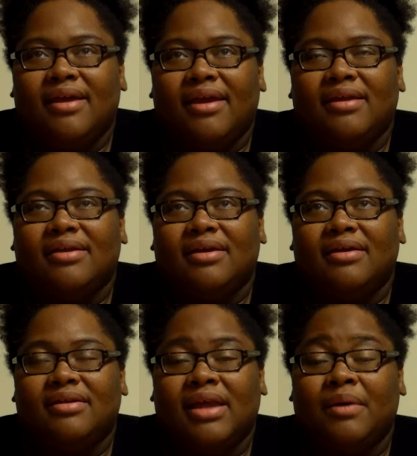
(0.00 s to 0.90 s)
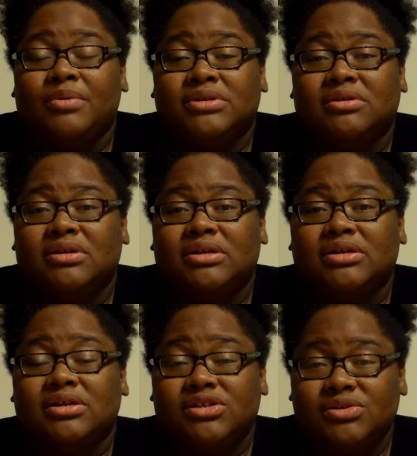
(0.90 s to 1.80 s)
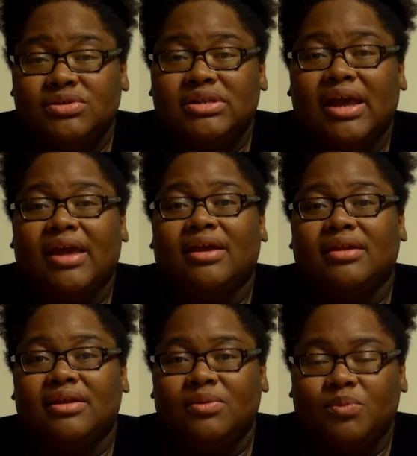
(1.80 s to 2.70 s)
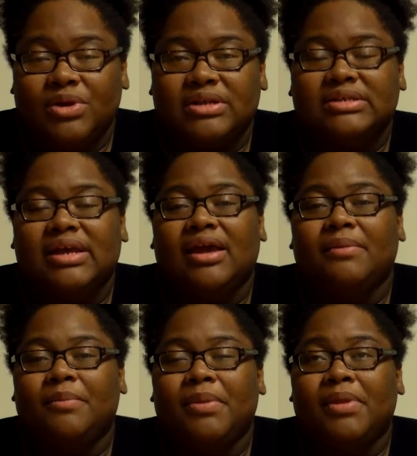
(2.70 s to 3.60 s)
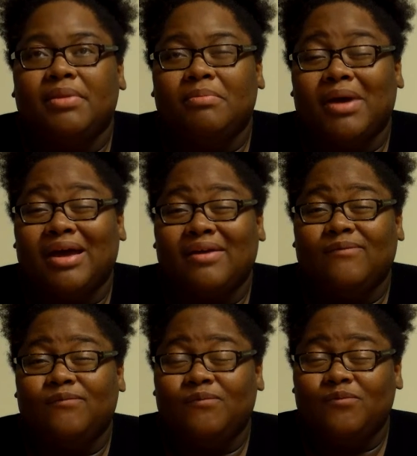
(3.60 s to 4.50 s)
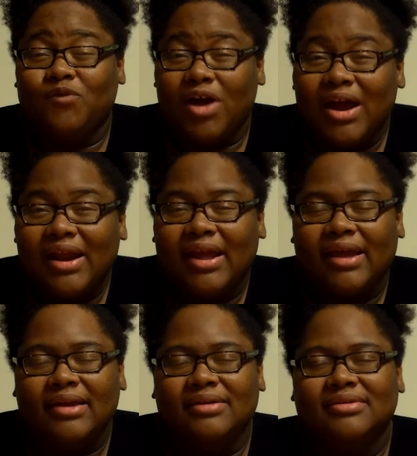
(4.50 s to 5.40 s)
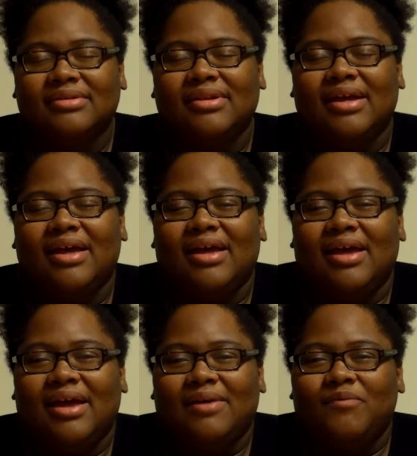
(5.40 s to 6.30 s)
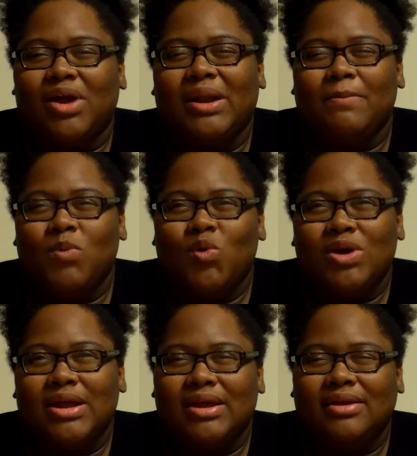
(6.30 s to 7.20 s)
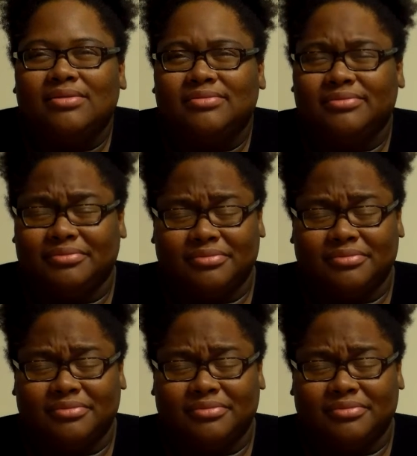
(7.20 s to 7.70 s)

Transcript: Then that was on a Tuesday, and then Wednesday, and then by Friday morning,